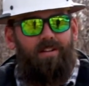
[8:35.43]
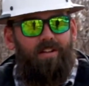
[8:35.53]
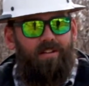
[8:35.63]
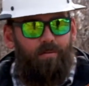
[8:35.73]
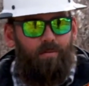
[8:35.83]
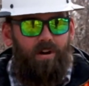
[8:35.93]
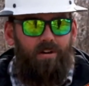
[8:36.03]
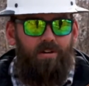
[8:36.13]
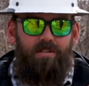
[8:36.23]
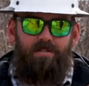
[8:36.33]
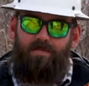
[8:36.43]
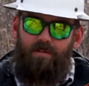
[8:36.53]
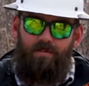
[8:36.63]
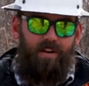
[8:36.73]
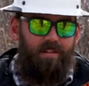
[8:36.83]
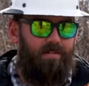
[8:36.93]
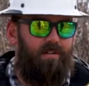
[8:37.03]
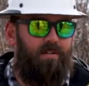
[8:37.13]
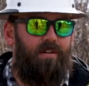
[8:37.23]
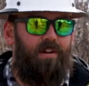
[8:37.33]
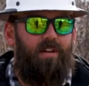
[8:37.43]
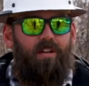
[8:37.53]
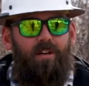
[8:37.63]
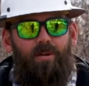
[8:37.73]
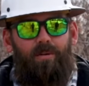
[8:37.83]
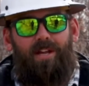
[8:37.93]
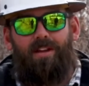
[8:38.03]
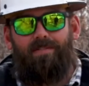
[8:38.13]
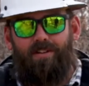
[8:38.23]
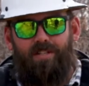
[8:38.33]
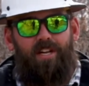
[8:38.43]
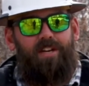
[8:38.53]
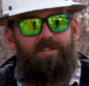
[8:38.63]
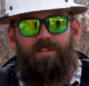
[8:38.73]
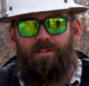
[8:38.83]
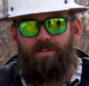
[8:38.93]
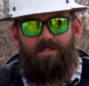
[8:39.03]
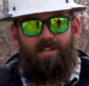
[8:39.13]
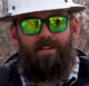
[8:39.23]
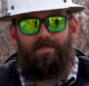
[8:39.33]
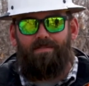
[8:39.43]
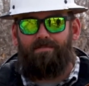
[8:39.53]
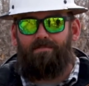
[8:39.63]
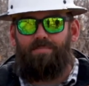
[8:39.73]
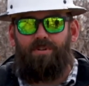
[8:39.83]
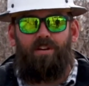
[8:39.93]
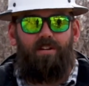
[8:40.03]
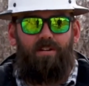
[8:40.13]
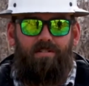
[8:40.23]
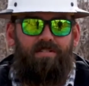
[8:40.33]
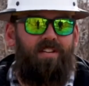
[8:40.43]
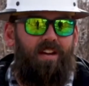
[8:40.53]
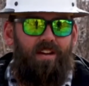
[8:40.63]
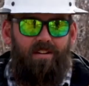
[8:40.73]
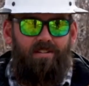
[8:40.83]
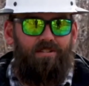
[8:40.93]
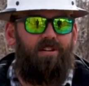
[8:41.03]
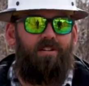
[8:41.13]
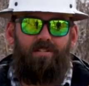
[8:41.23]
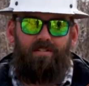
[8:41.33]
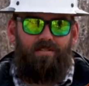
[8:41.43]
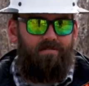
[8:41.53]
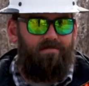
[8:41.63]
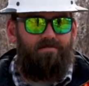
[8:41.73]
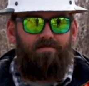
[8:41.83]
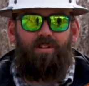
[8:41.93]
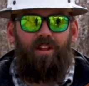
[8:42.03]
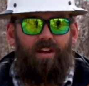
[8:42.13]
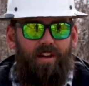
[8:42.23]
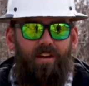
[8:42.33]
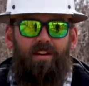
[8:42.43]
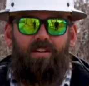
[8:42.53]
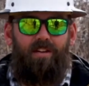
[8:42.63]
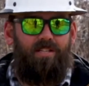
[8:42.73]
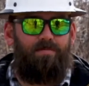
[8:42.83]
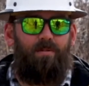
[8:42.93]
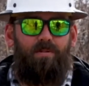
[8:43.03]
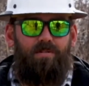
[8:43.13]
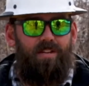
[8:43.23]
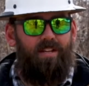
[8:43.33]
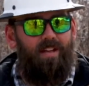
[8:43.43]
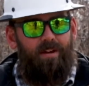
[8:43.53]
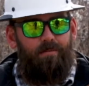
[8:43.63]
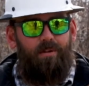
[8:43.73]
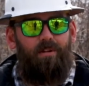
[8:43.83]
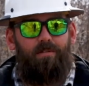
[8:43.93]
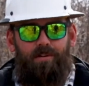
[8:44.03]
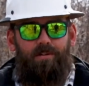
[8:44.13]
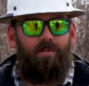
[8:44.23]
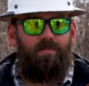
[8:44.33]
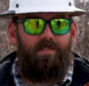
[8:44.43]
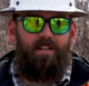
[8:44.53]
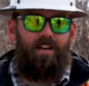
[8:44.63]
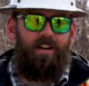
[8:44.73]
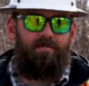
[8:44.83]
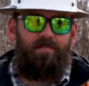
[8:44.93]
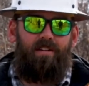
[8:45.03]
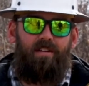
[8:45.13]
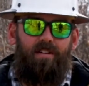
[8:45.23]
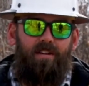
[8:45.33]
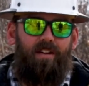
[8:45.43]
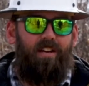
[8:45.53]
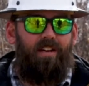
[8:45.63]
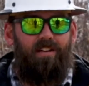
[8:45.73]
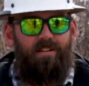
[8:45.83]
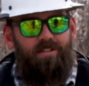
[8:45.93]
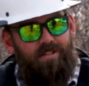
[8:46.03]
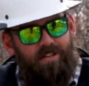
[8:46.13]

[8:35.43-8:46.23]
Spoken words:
let the water just flow right through. Without that vegetation, you just have pure sand, dirt, clay exposed, and that will erode over time and just